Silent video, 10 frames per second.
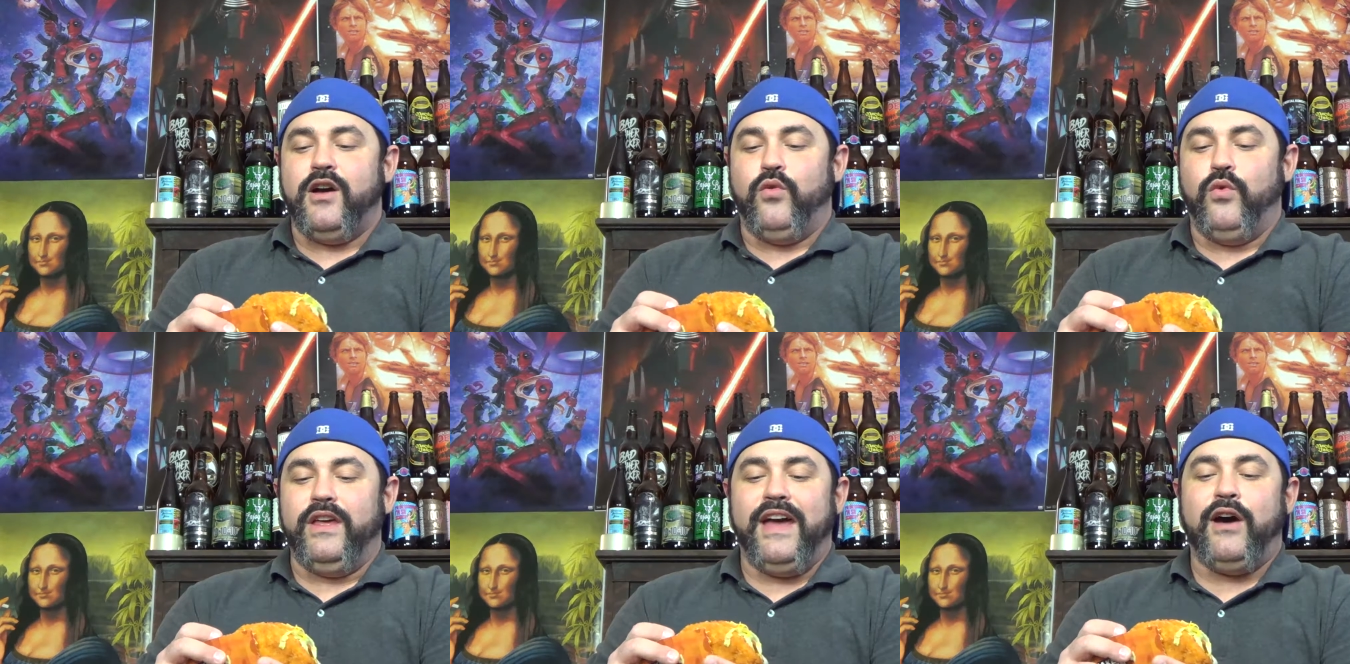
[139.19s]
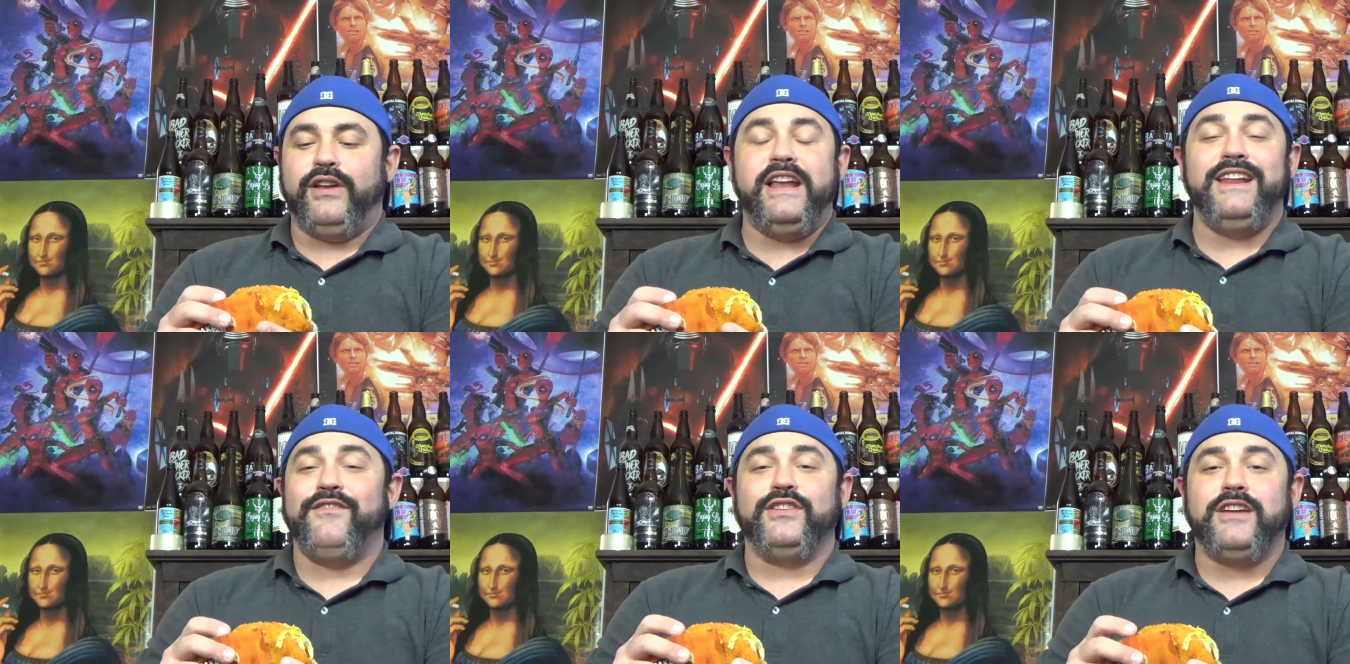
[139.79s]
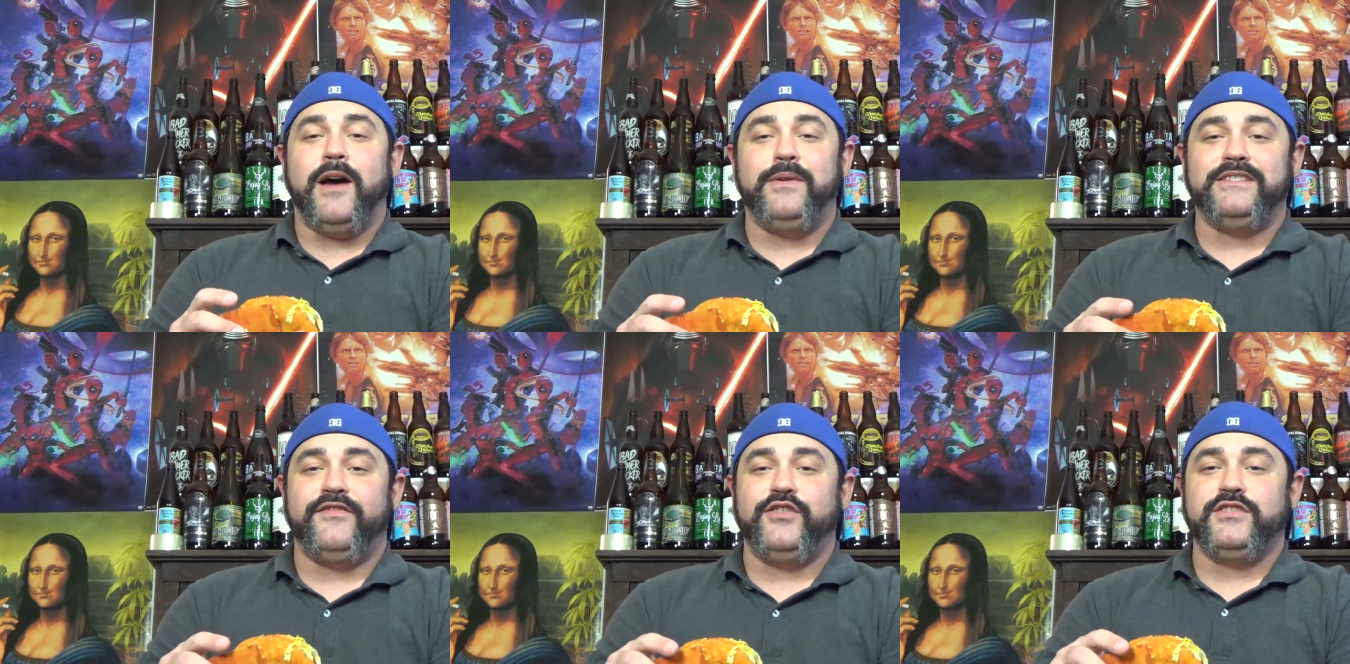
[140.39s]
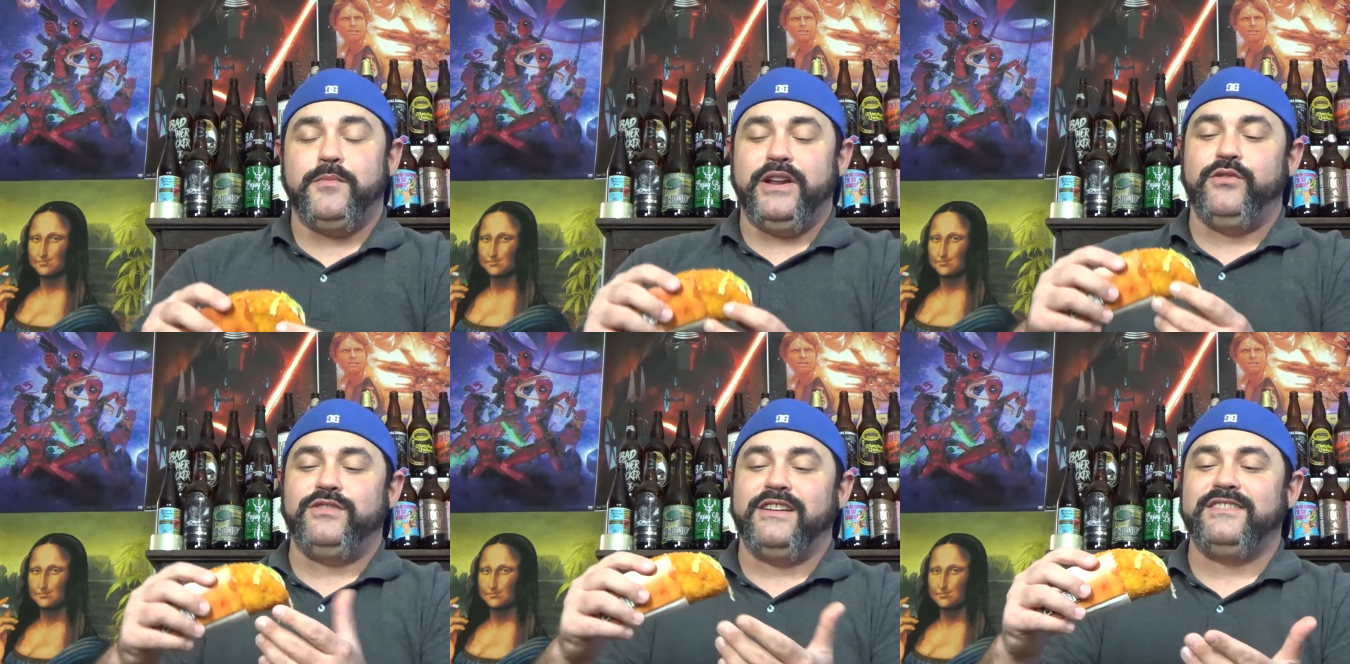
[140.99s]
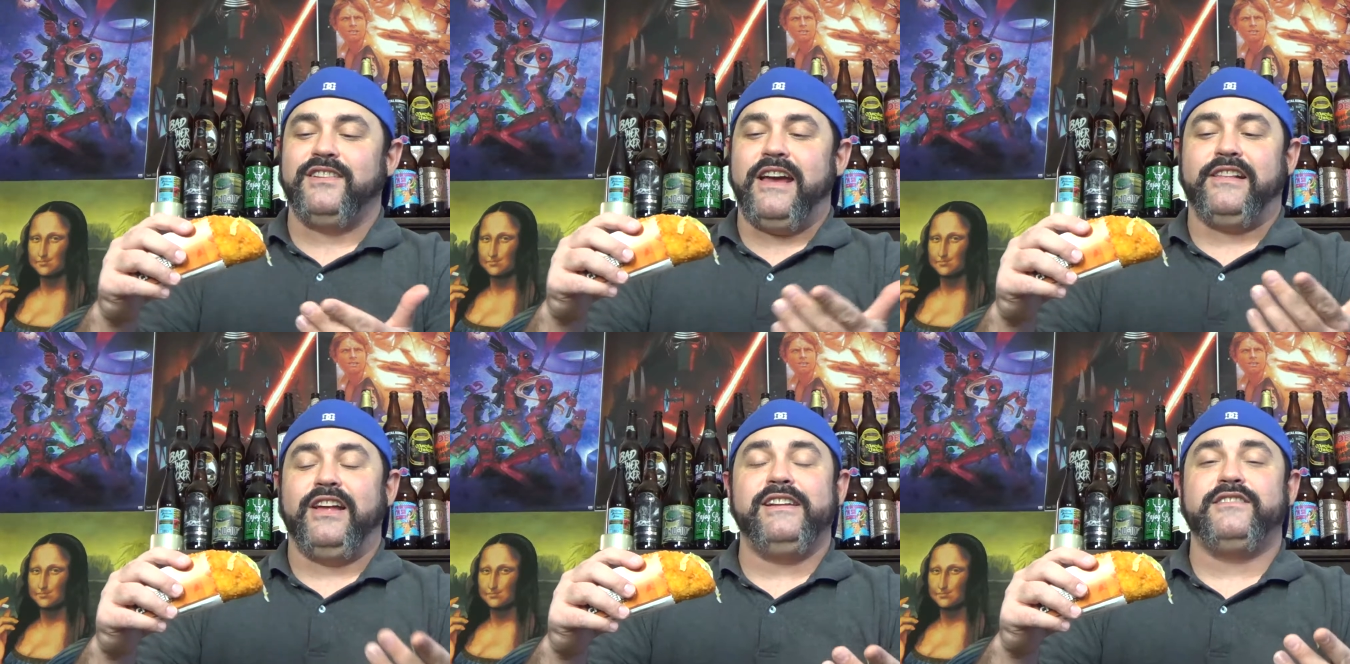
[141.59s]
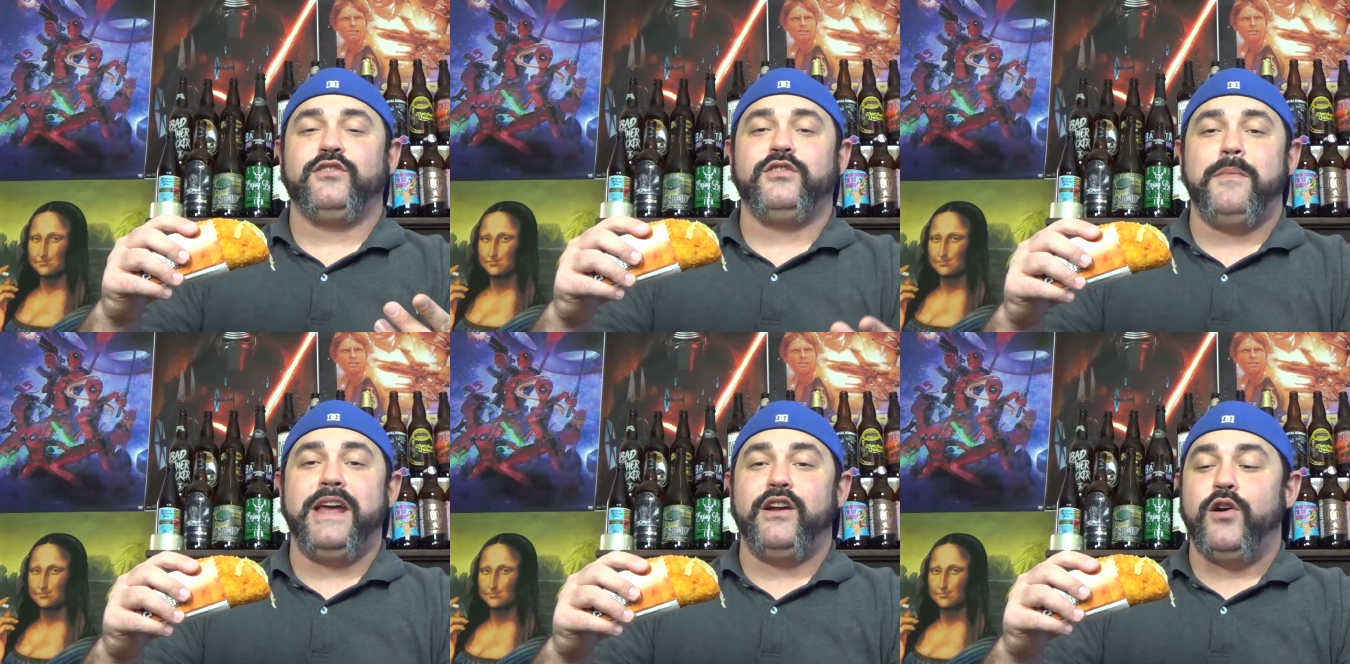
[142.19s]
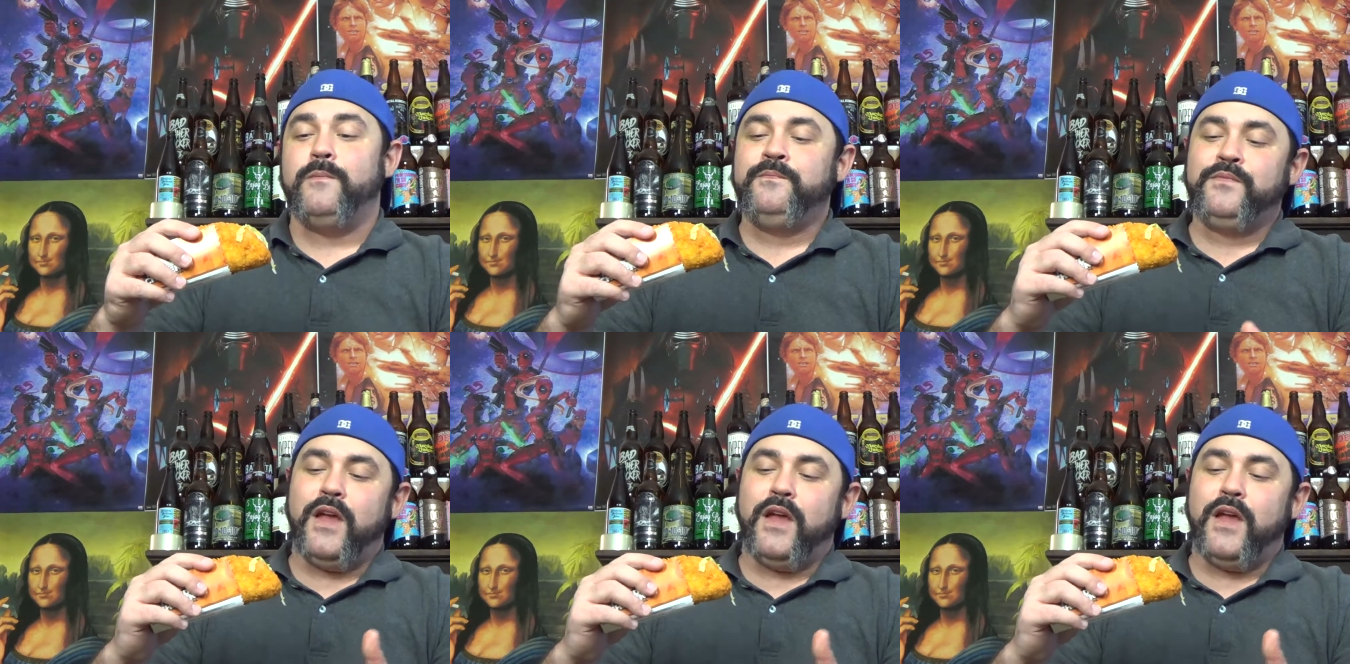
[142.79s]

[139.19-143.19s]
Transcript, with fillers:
Speaker 1: without any of the toppings, if you're somebody who doesn't like lettuce or tomato,